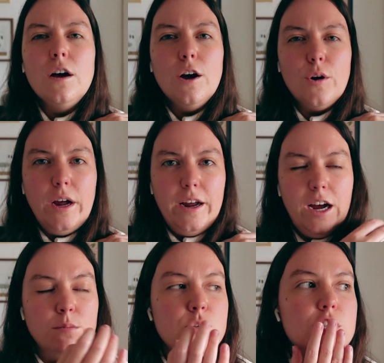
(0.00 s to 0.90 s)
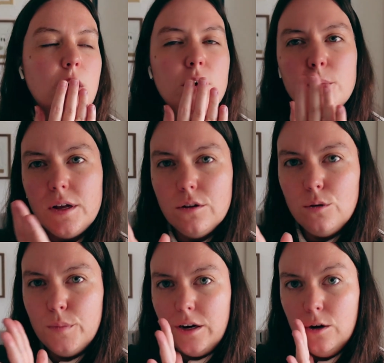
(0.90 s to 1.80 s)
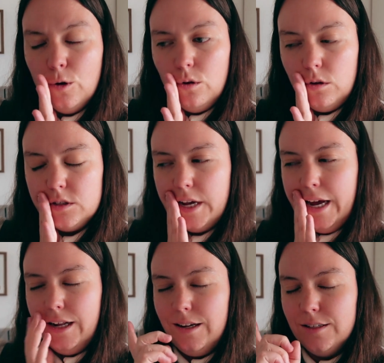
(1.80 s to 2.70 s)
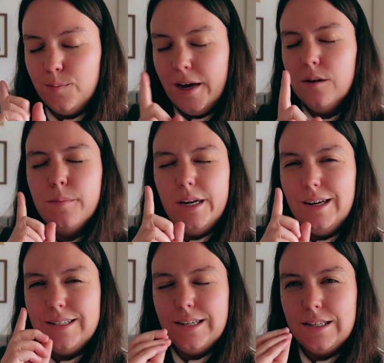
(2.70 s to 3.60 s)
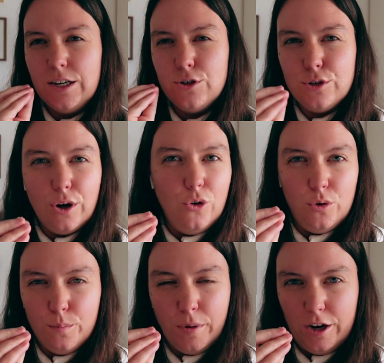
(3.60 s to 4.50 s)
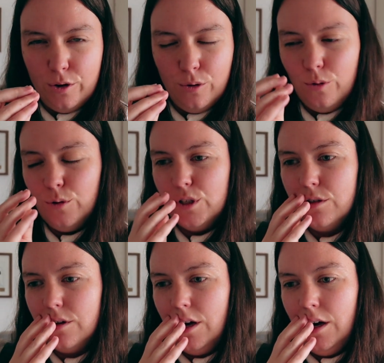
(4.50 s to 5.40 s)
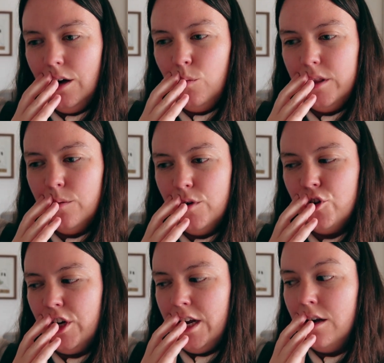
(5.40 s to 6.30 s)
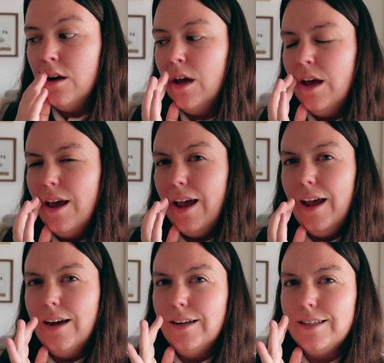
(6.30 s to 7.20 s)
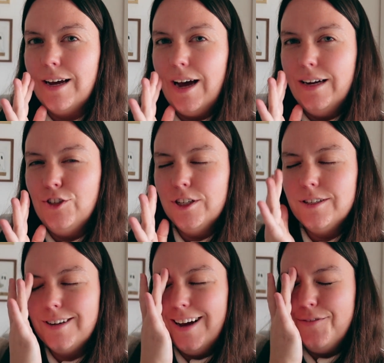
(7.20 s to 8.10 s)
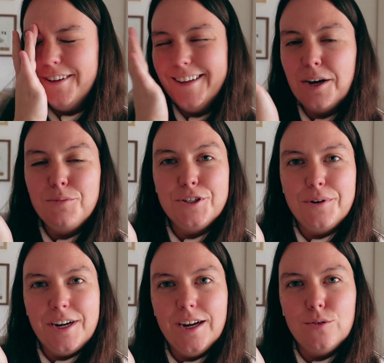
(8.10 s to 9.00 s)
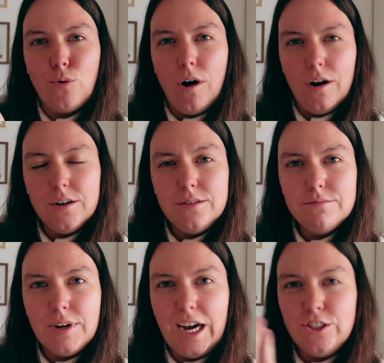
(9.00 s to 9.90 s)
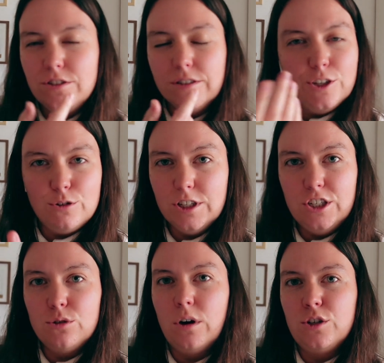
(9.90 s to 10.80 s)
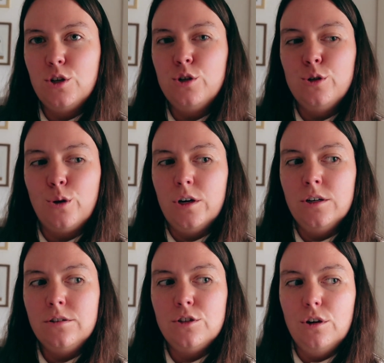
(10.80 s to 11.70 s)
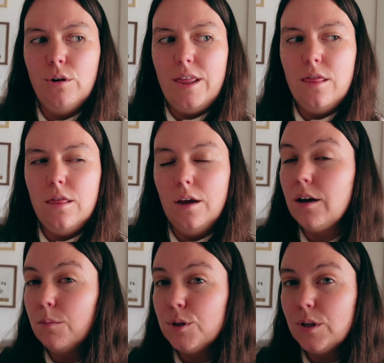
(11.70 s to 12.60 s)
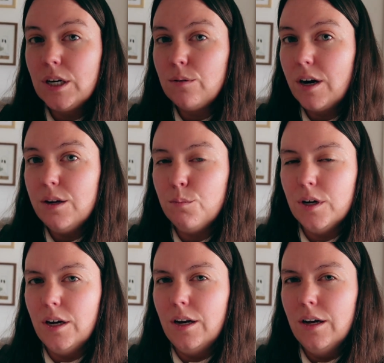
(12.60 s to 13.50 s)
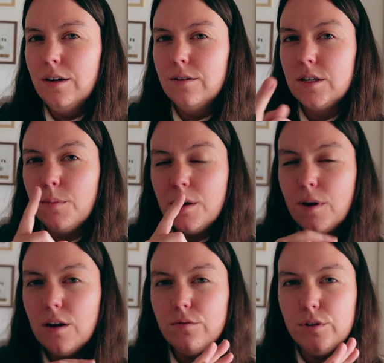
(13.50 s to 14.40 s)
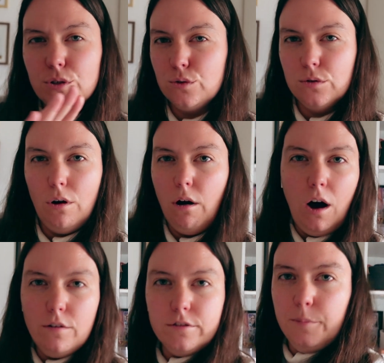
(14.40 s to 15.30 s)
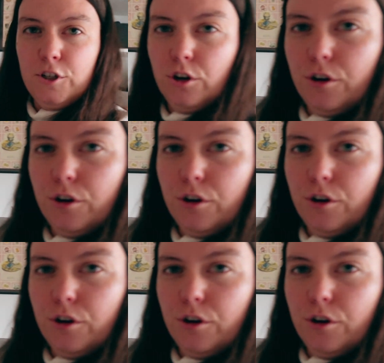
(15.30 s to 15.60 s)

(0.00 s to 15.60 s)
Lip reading: Okay, I'm sewing my little buttonholes, and it has been a minute since I sewed buttonholes with the machine, and I feel like I'm doing it wrong. I literally just watched a tutorial, so I think I'm doing it right, but something about it feels off. Let me show